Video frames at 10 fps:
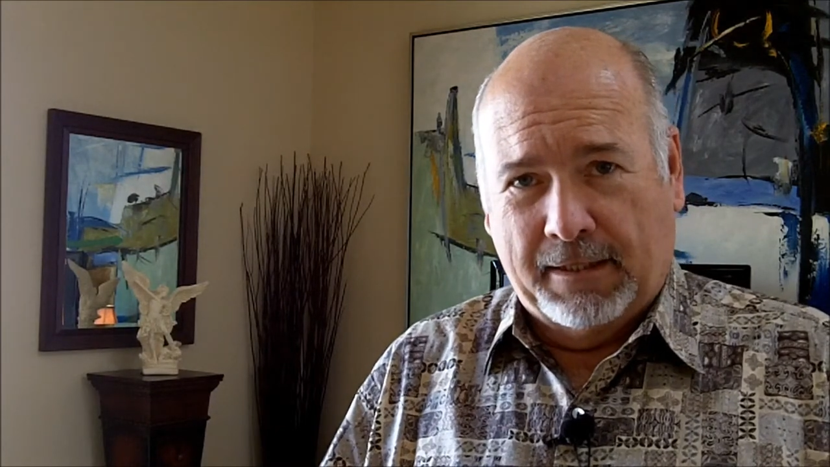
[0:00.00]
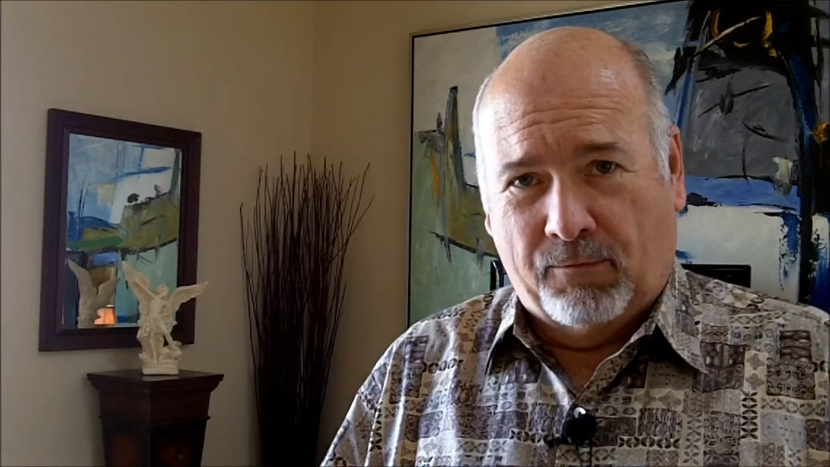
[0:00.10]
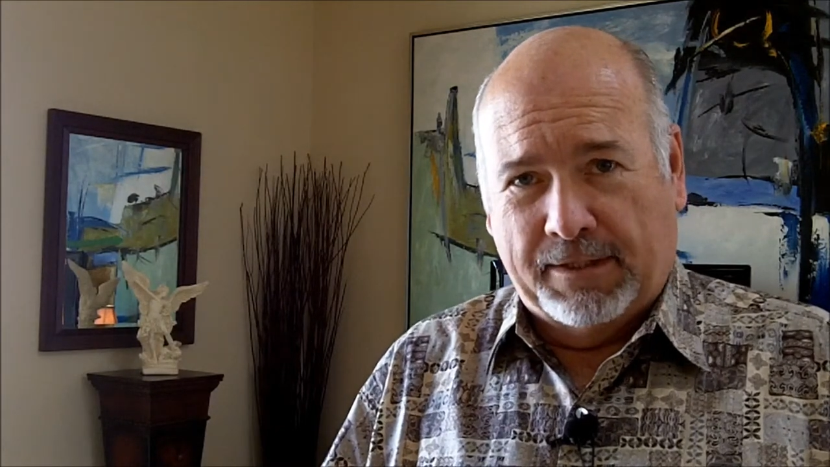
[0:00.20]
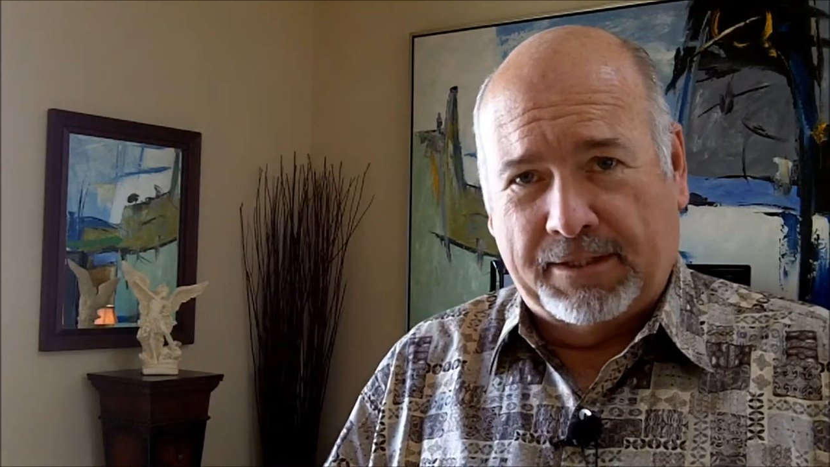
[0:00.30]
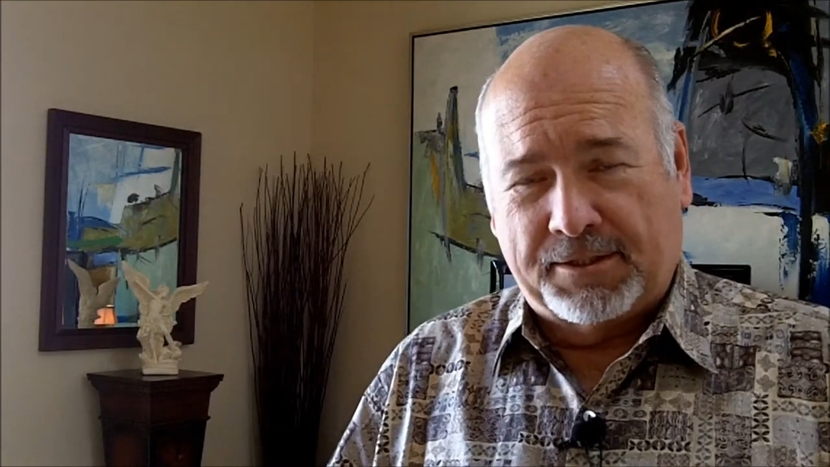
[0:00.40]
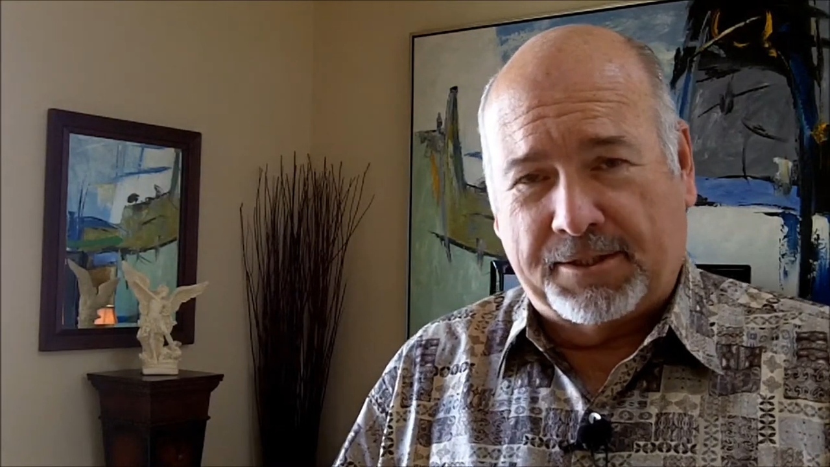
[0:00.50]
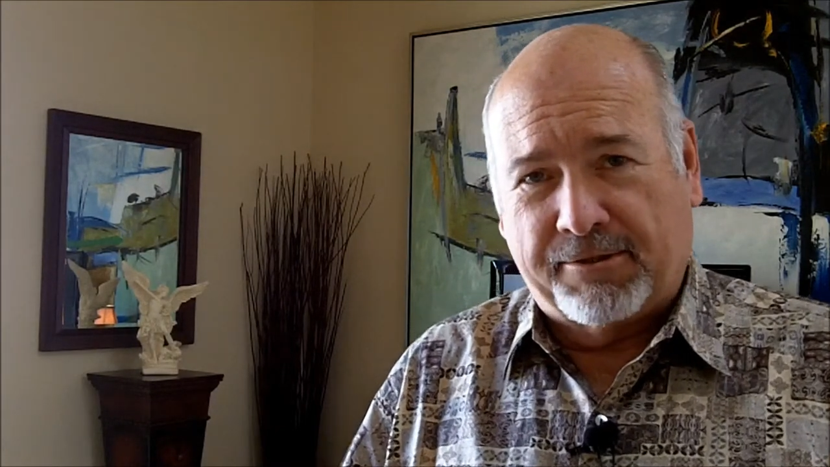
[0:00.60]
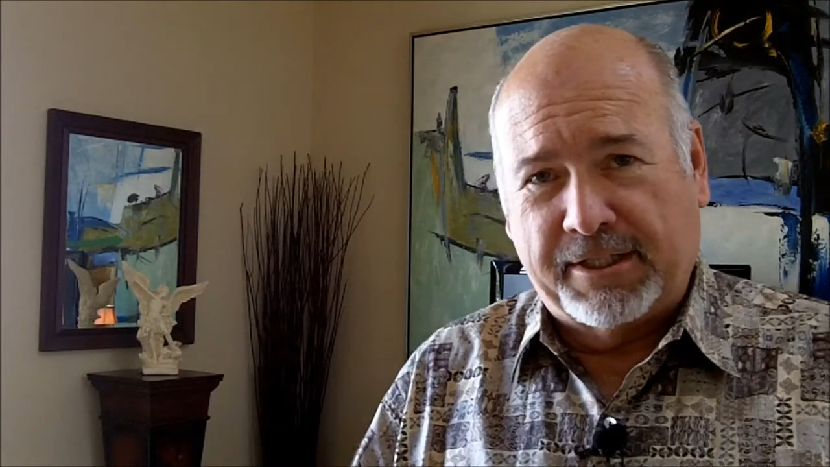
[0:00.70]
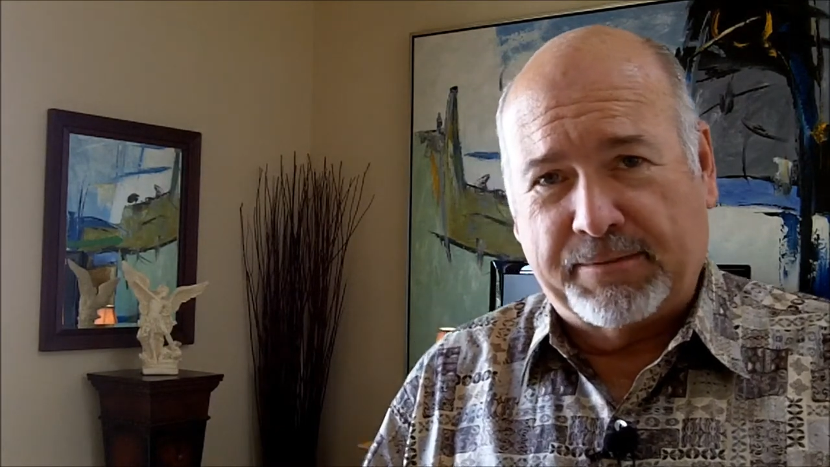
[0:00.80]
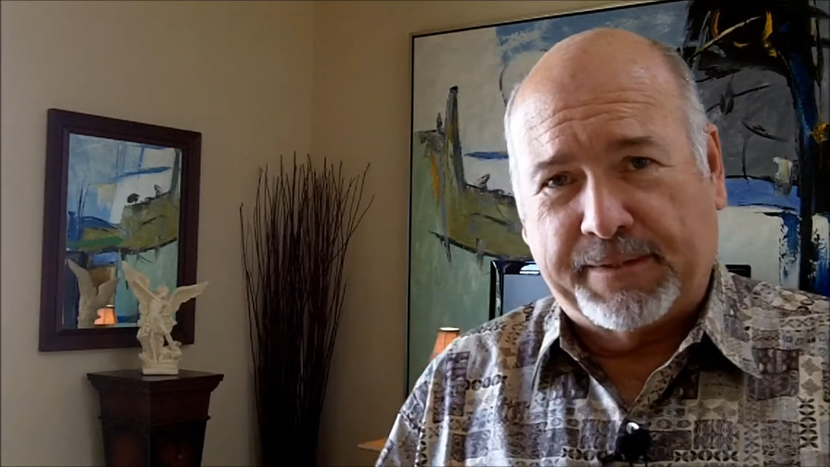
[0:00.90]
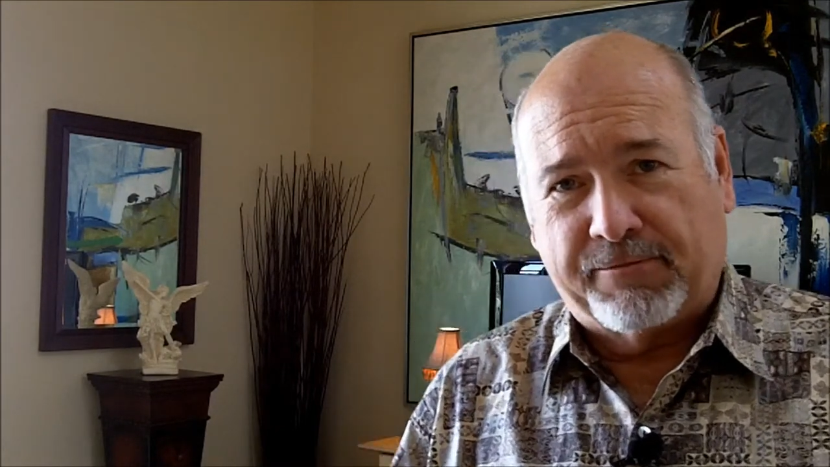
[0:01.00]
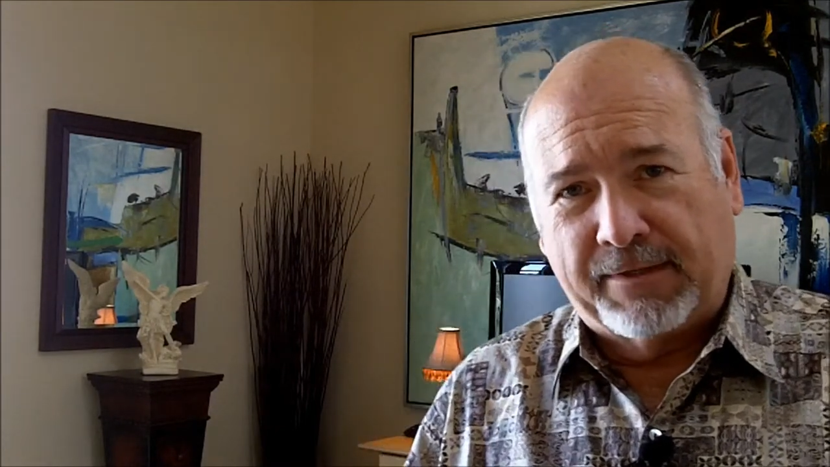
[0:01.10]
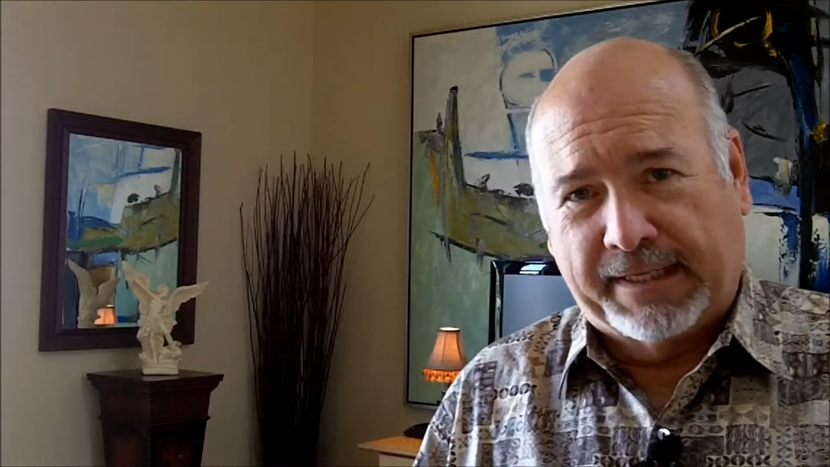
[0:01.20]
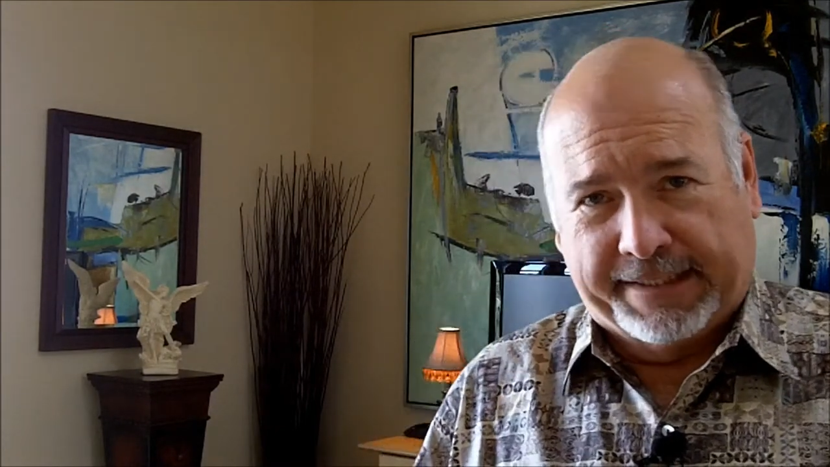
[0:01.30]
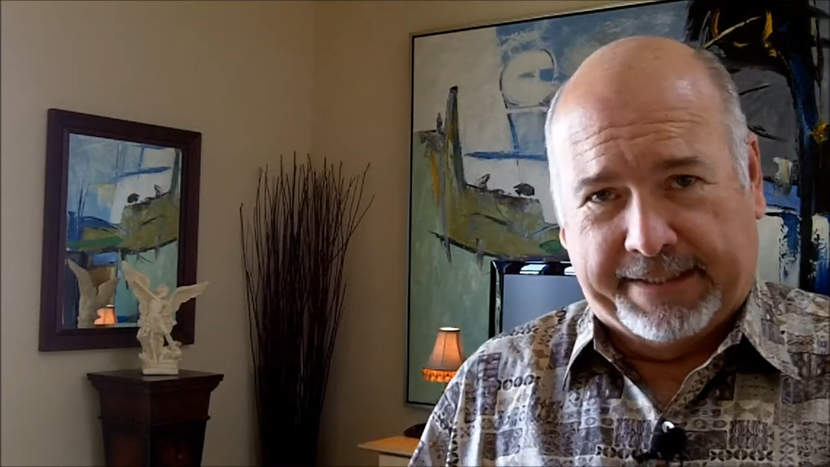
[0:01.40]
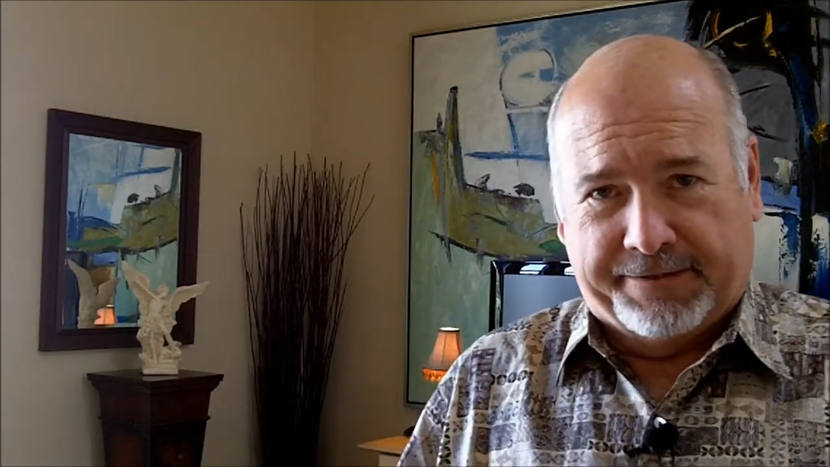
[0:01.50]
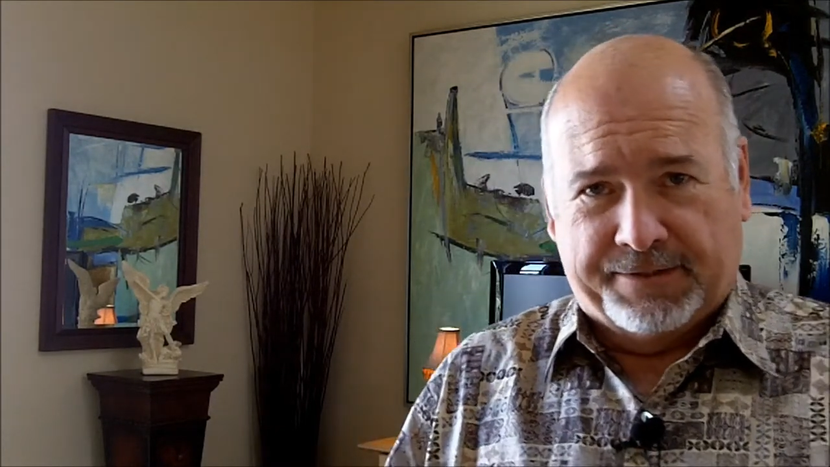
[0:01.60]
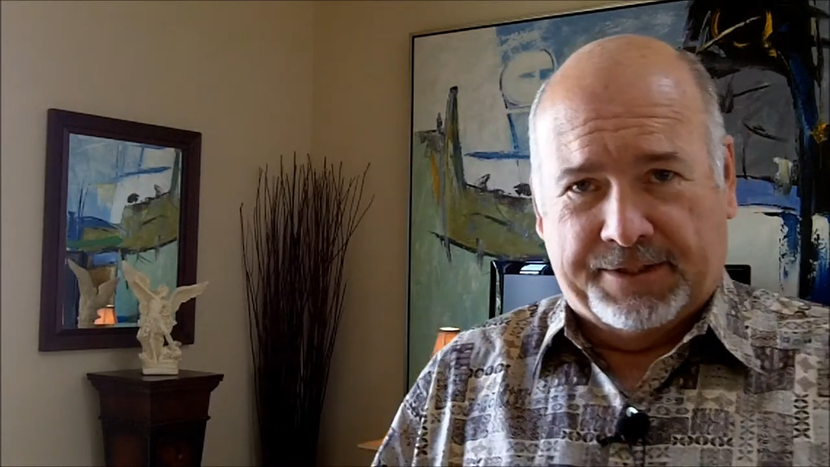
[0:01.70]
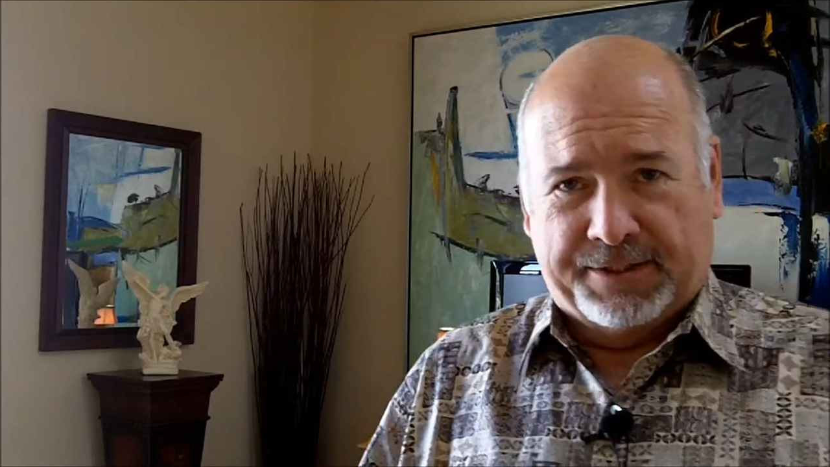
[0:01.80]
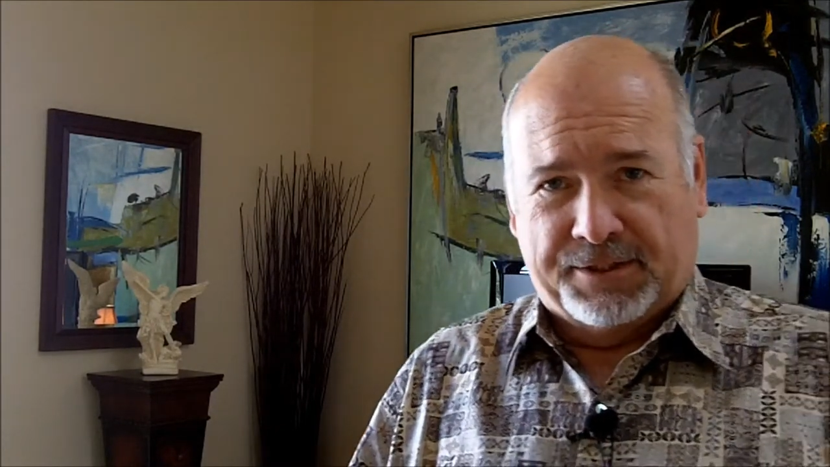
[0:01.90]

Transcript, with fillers: What discouragement really is,